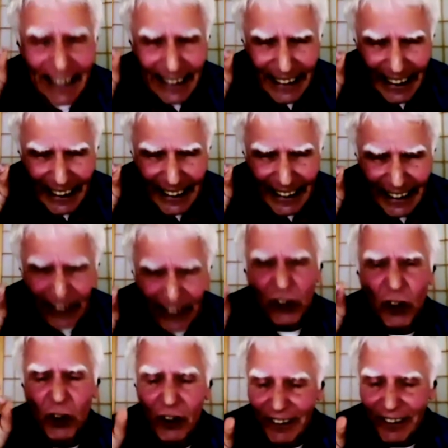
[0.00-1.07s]
in
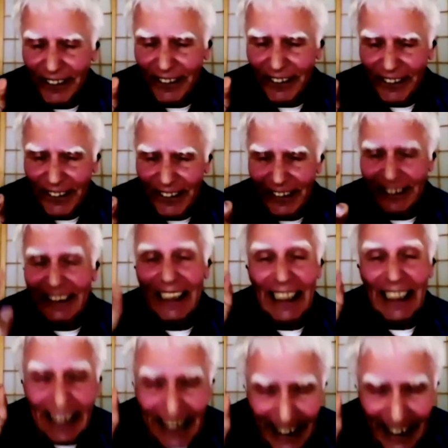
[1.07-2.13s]
consciousness
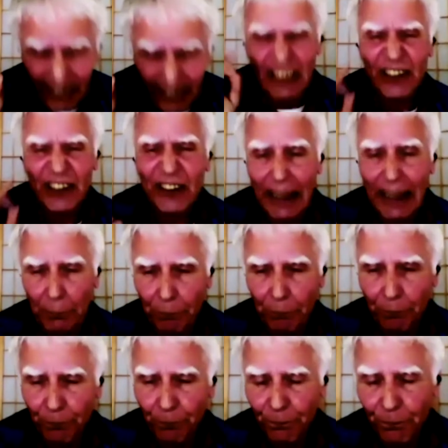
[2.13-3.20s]
at this time.
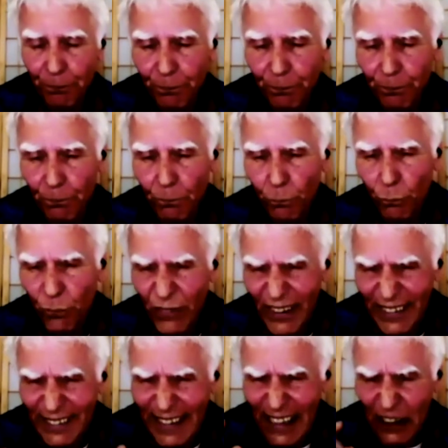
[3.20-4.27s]
Does that